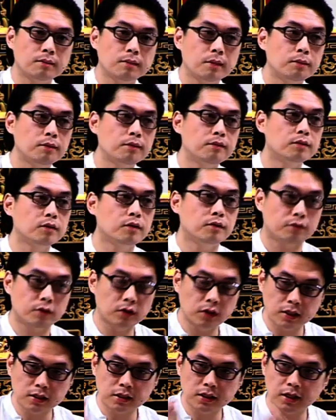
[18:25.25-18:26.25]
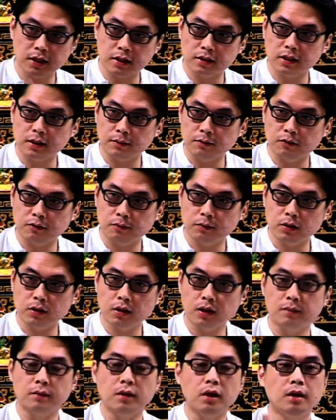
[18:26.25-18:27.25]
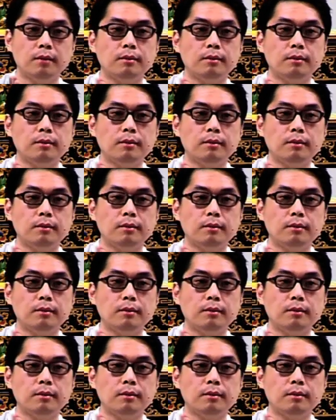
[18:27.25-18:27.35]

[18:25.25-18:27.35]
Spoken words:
but let's take example of the book club.